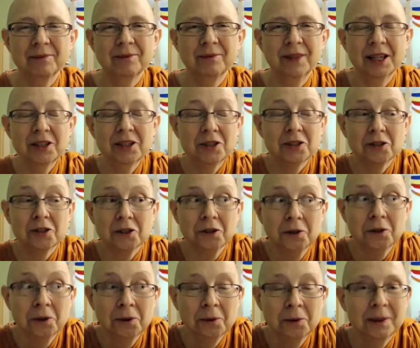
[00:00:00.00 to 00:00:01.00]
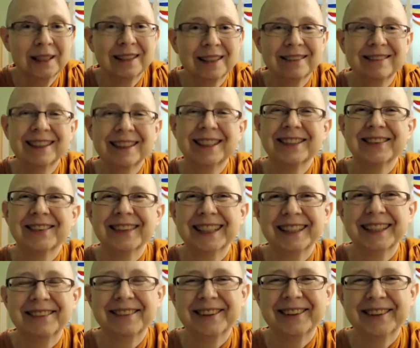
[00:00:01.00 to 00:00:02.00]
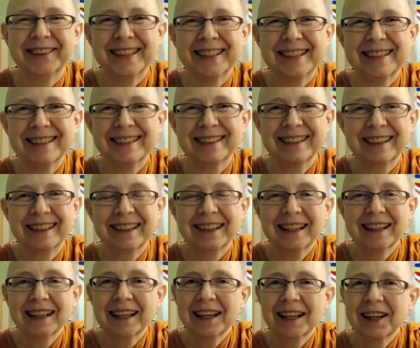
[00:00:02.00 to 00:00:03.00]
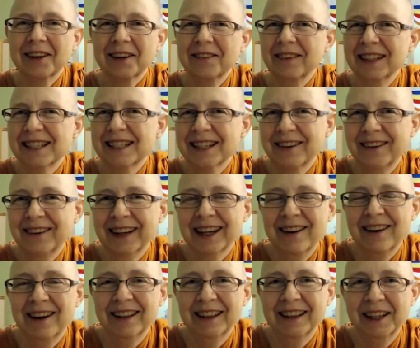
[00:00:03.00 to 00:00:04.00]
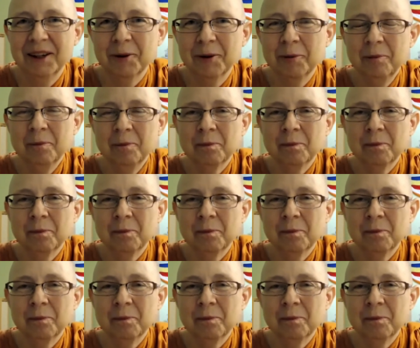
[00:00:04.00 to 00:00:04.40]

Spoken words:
Not just you individually, of course. What's going on there?